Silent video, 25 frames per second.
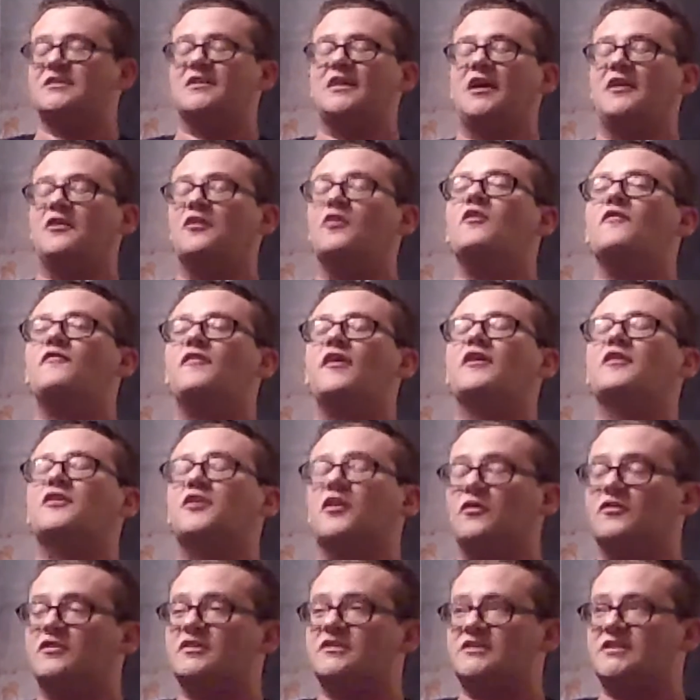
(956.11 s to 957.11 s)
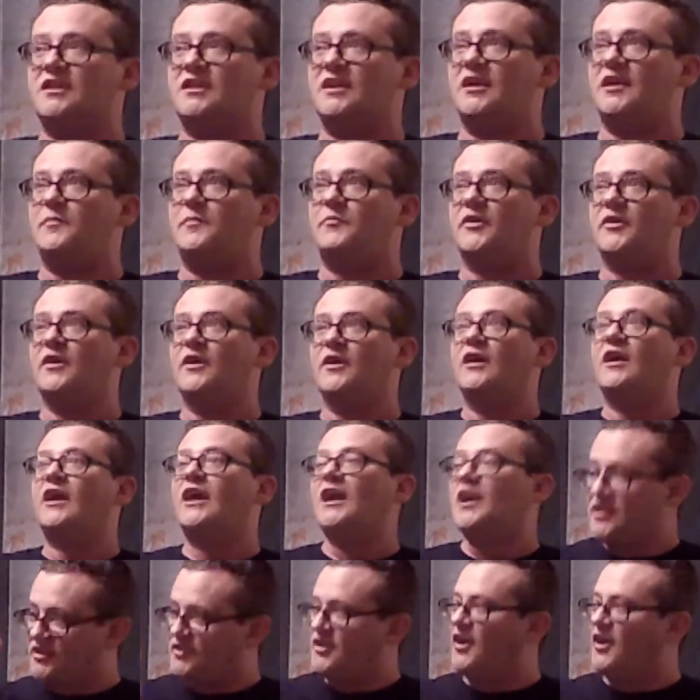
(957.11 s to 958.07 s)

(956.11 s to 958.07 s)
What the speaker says: And I know if I go to sleep, there's